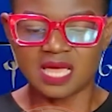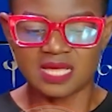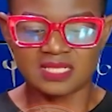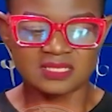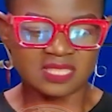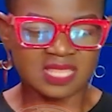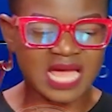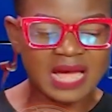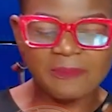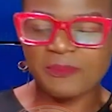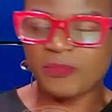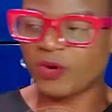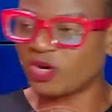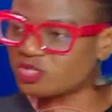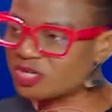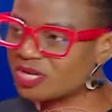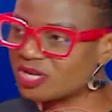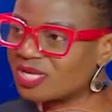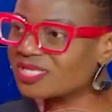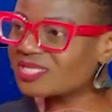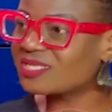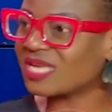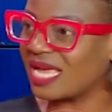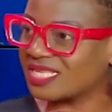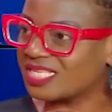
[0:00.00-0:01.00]
Their portion
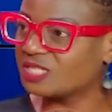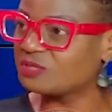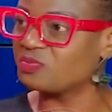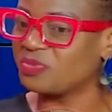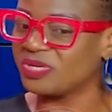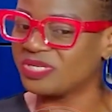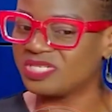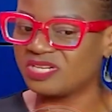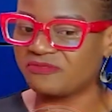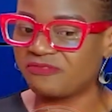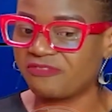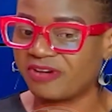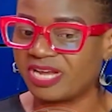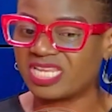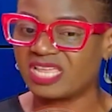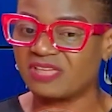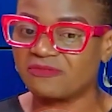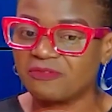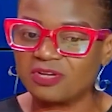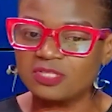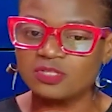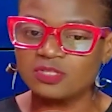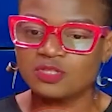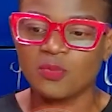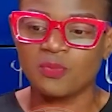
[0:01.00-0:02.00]
sizes will be different,
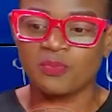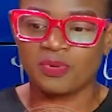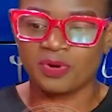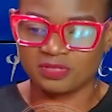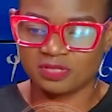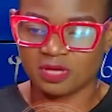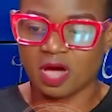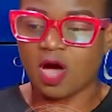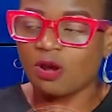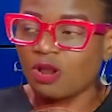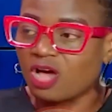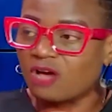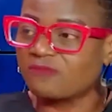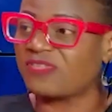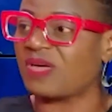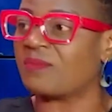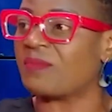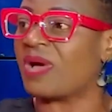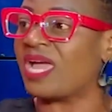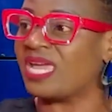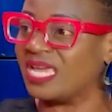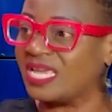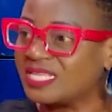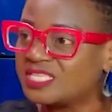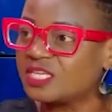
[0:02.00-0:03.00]
even though all of them
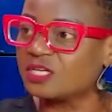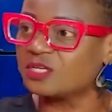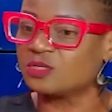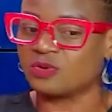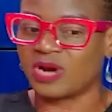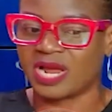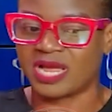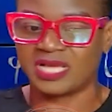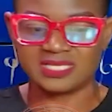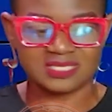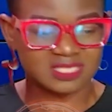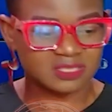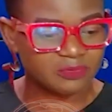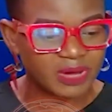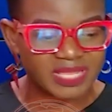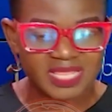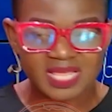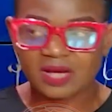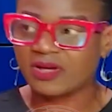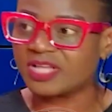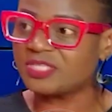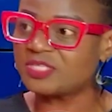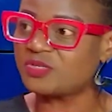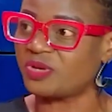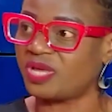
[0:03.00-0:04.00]
are eating rice. The way they're
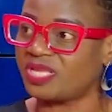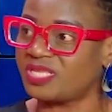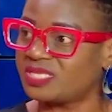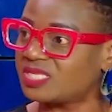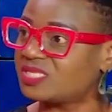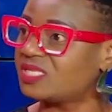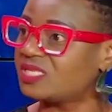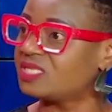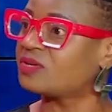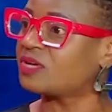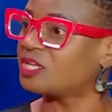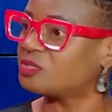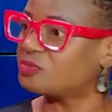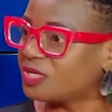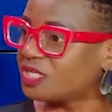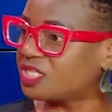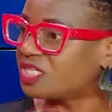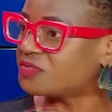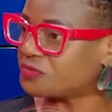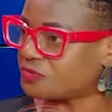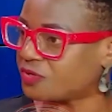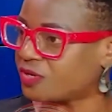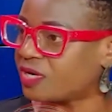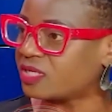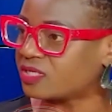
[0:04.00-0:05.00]
going to eat it is going to be
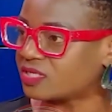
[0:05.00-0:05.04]
different.